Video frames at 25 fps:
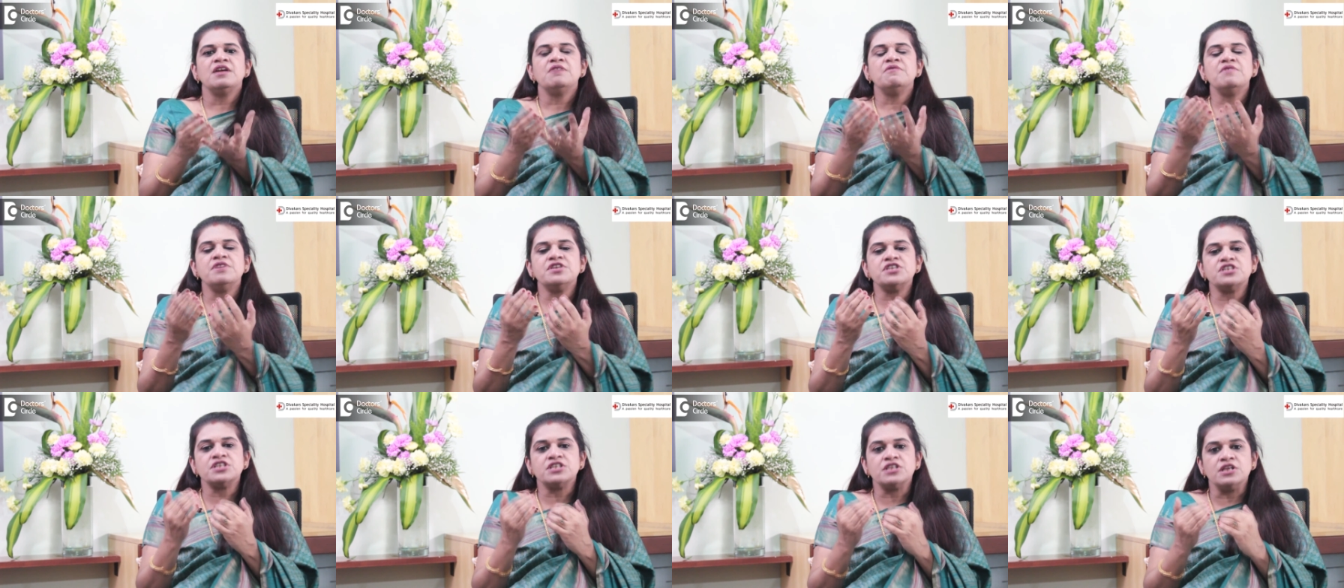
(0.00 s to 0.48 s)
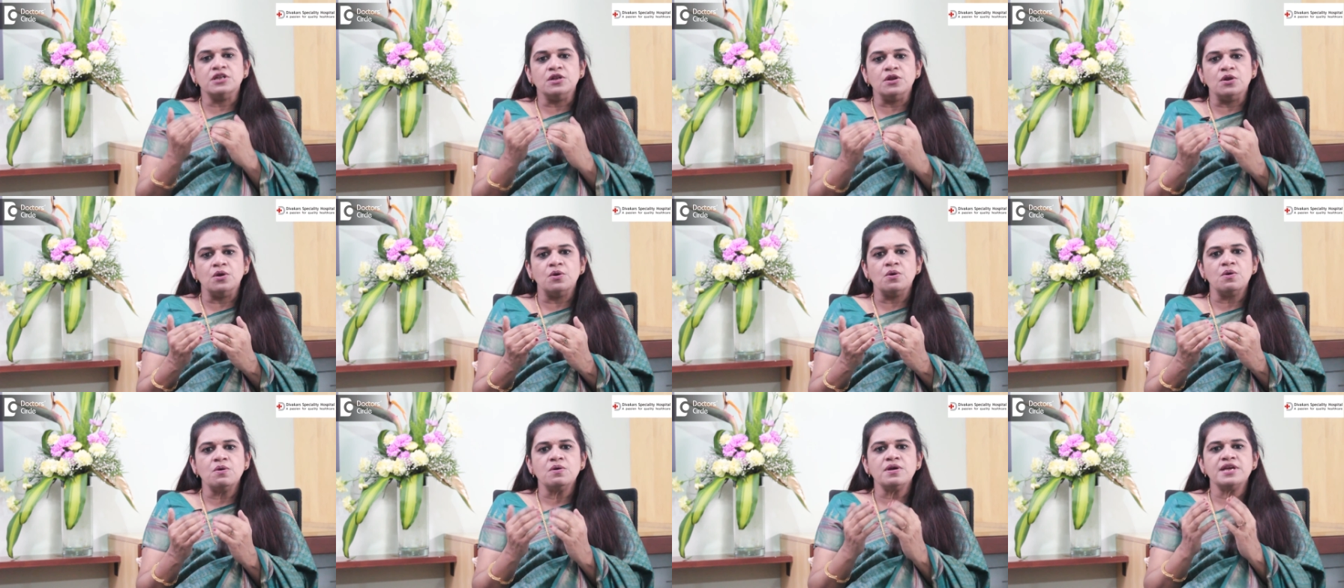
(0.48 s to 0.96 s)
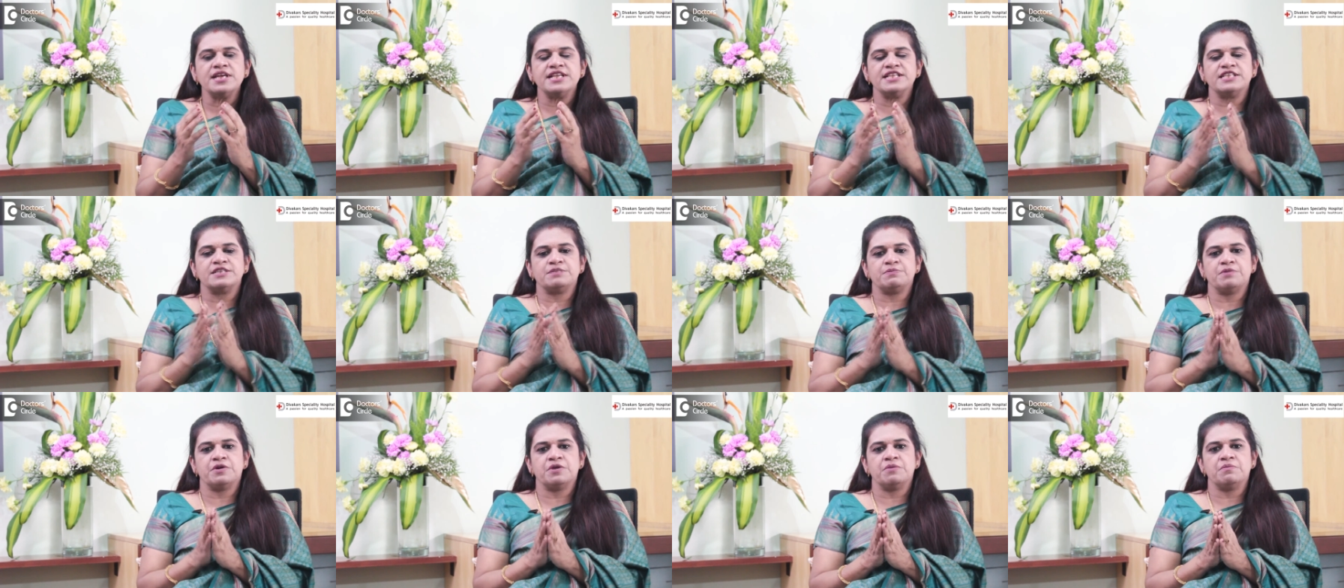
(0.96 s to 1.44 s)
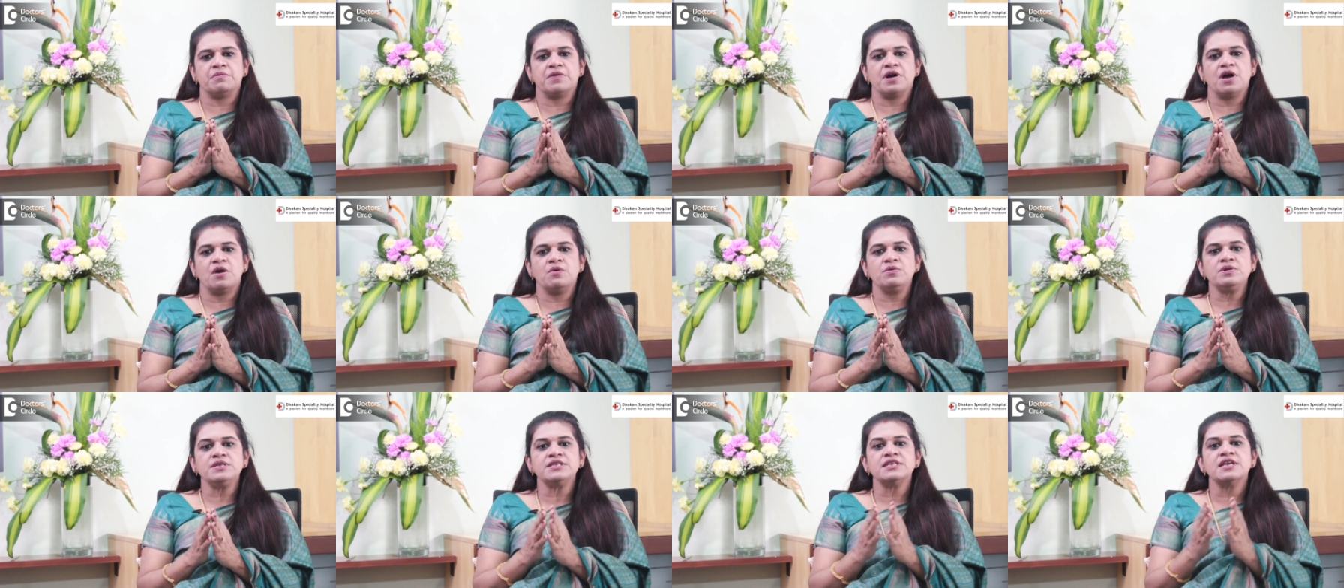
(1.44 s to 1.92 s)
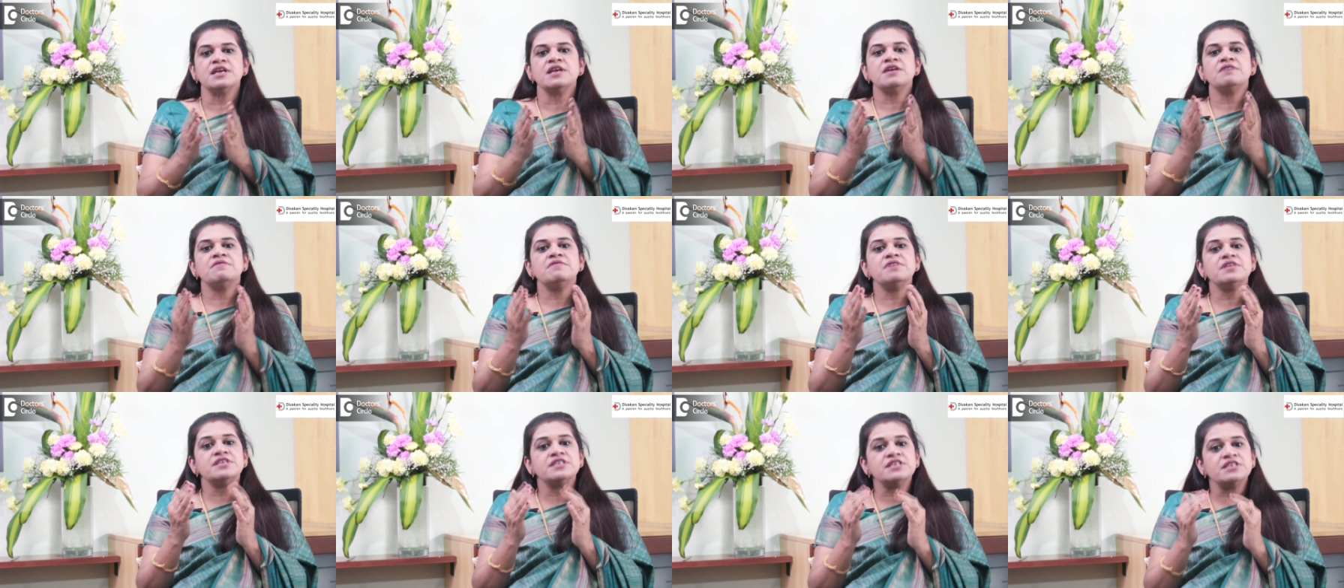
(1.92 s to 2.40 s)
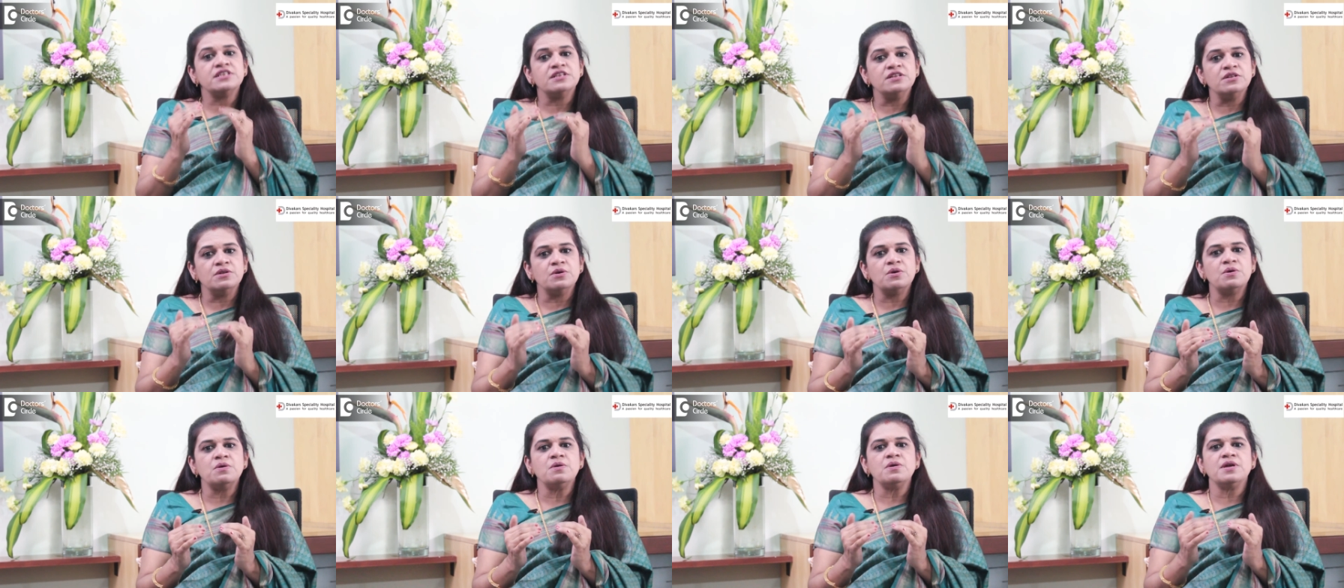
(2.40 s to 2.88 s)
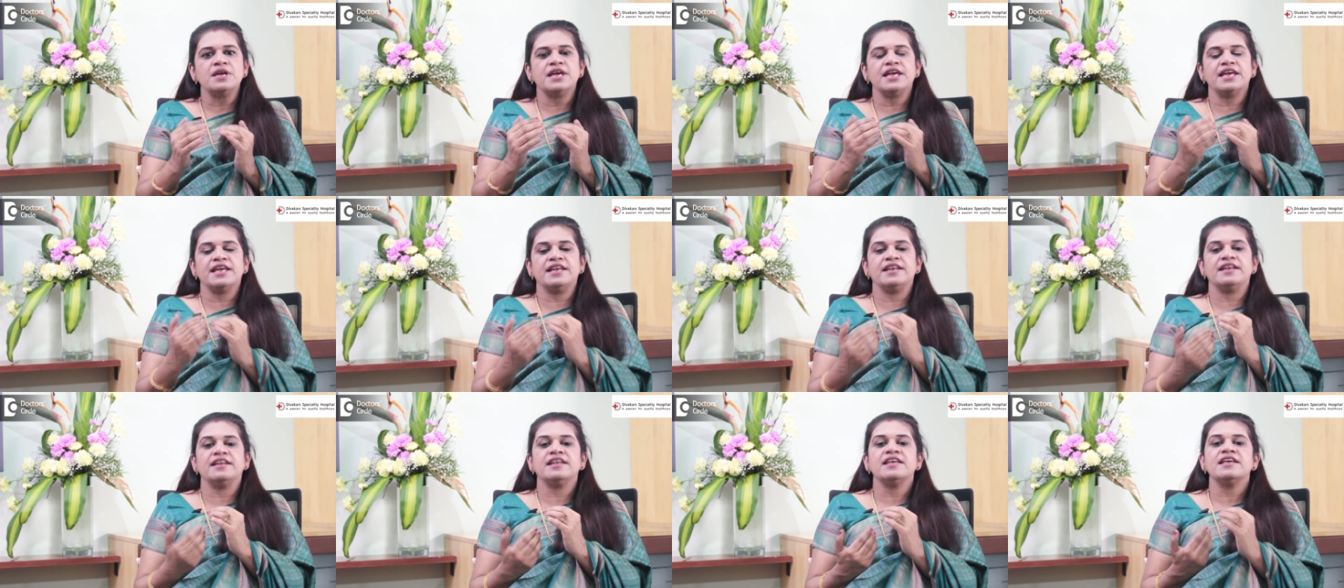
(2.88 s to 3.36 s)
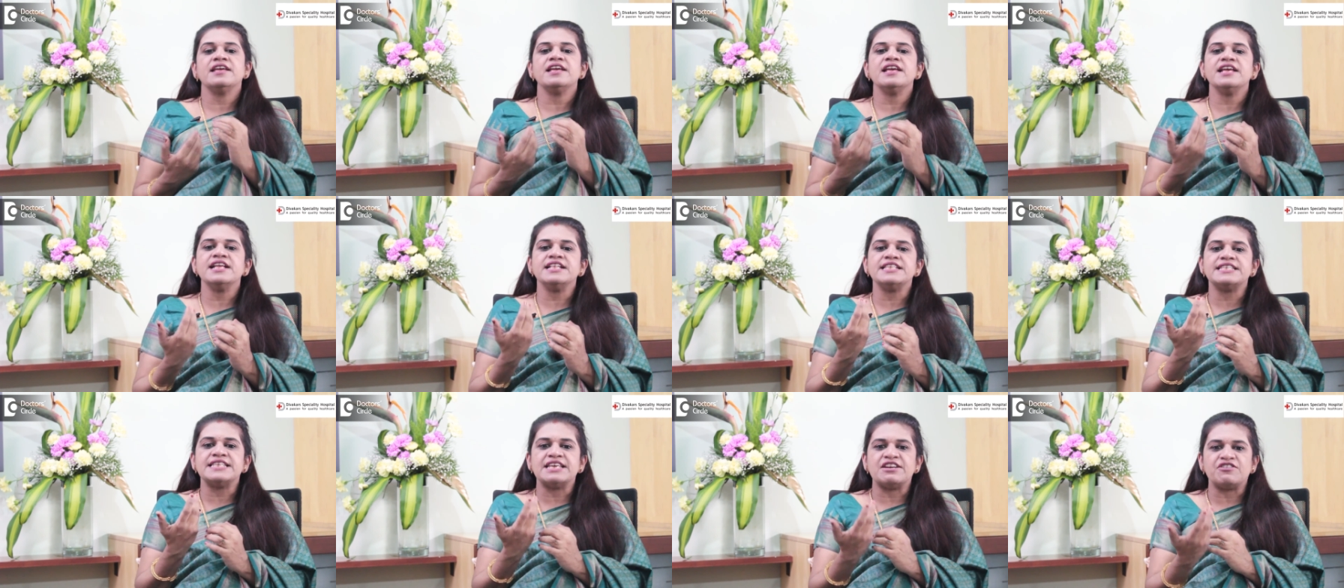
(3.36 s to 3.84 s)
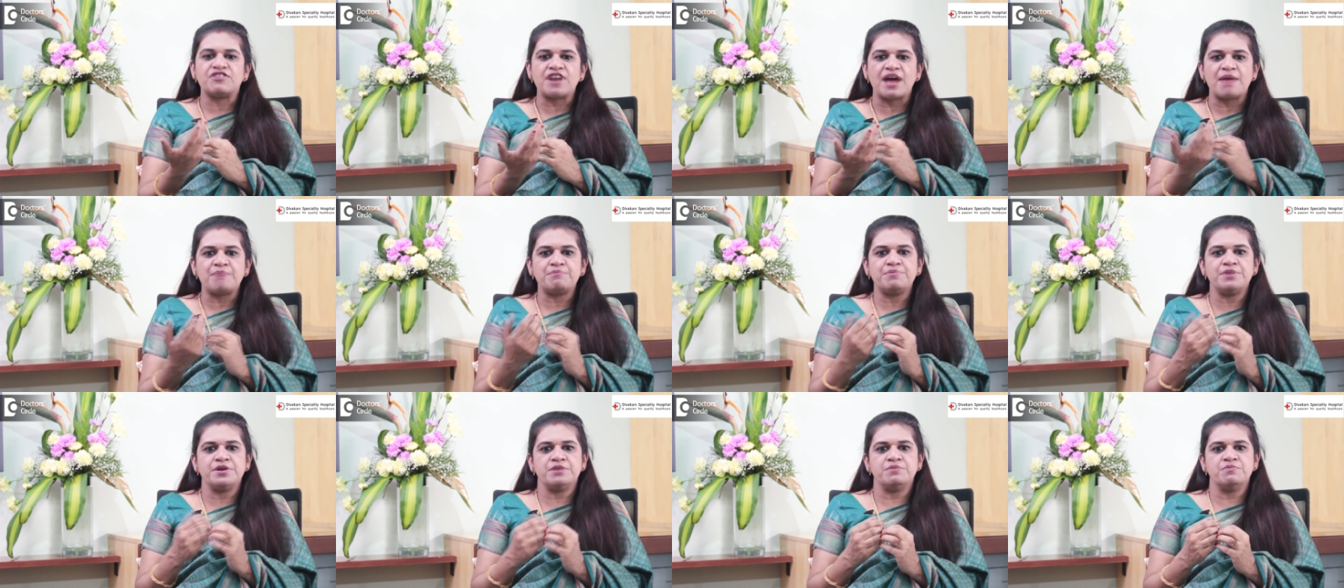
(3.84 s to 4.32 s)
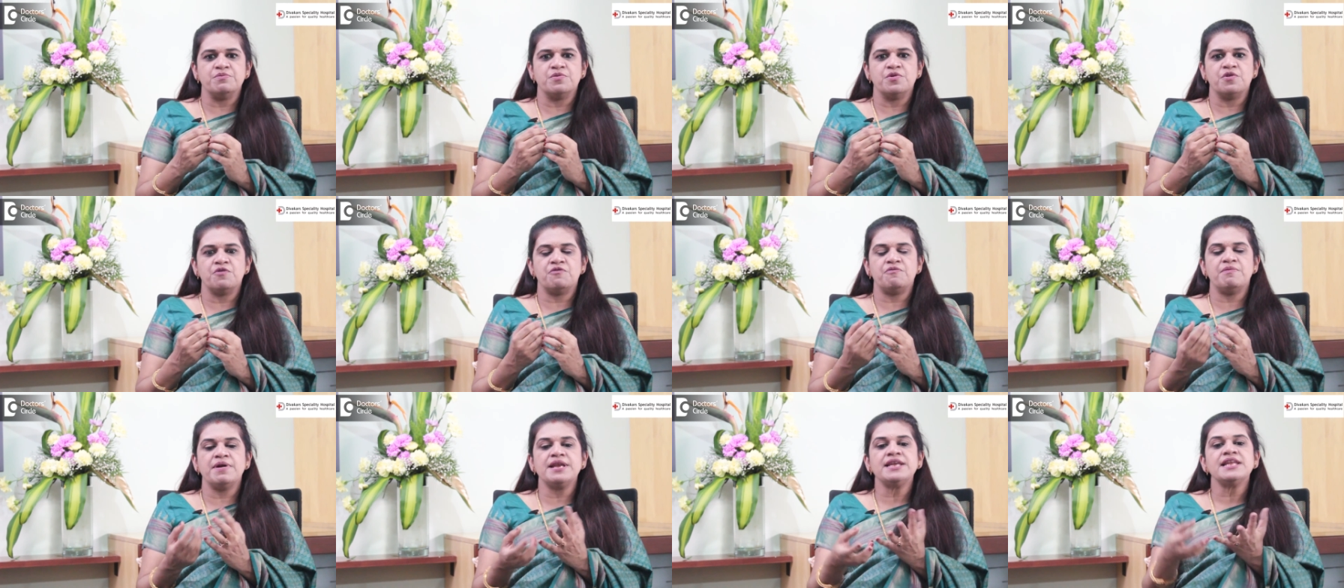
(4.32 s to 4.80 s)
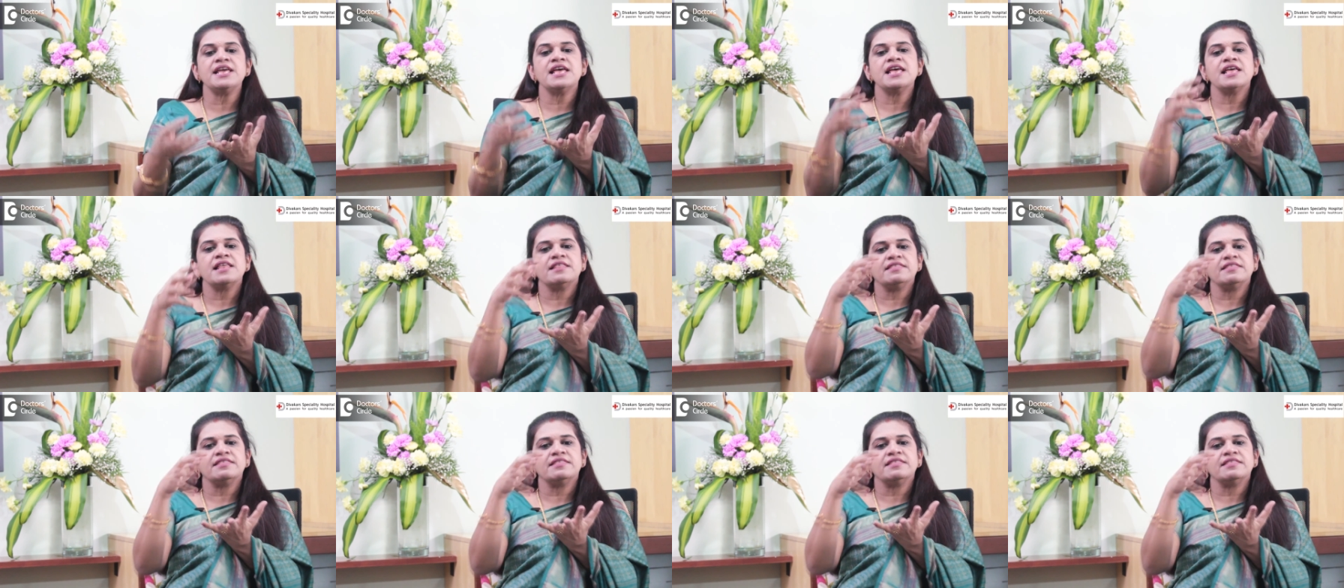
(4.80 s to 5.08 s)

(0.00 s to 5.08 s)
which is low in sperm counts, which is low in its rapid movement,